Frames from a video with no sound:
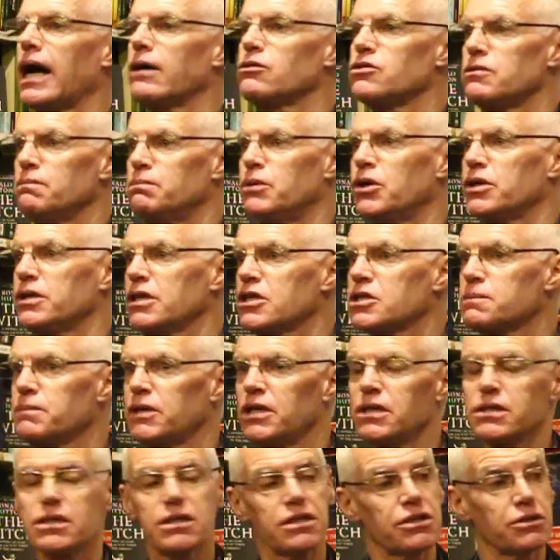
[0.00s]
out of body
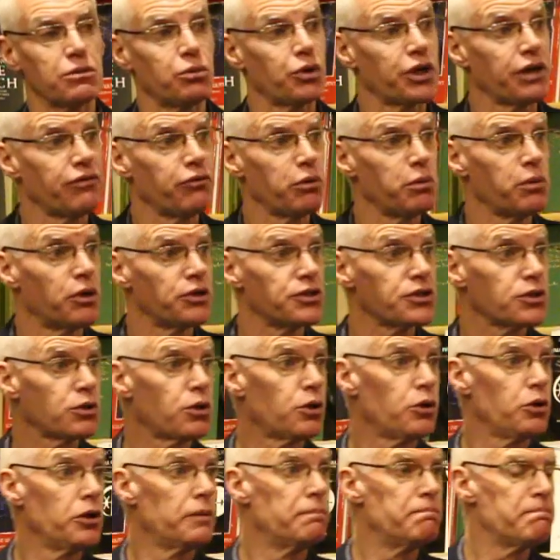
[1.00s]
experiences or whatever we want to
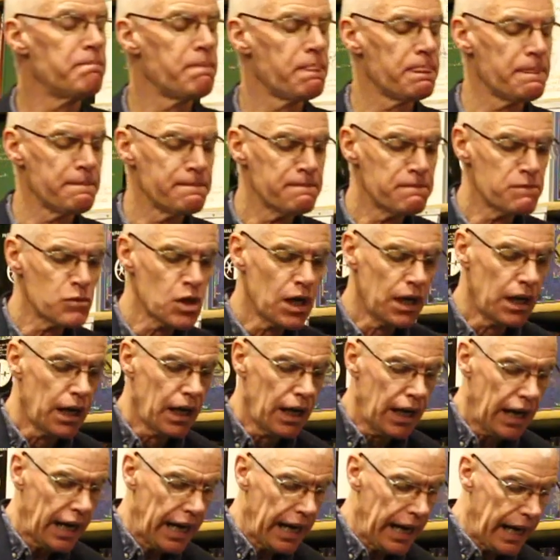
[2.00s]
call them.
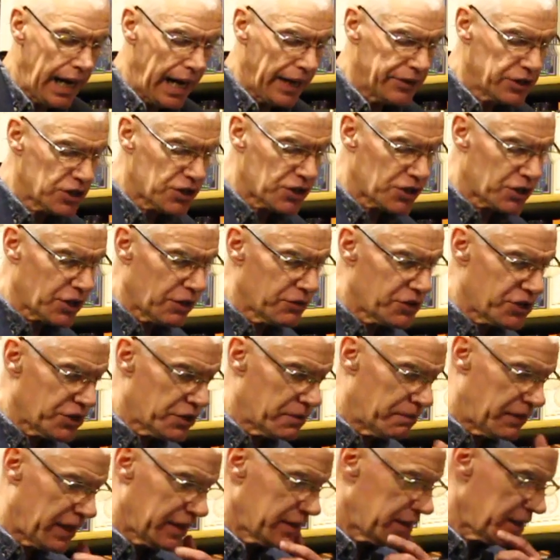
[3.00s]
And this associate
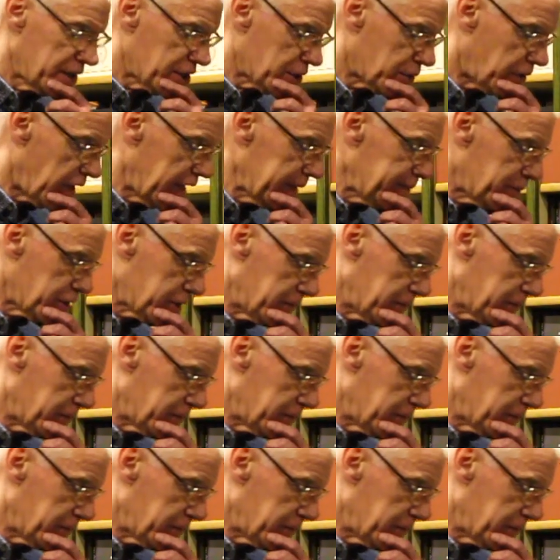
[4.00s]
of mine described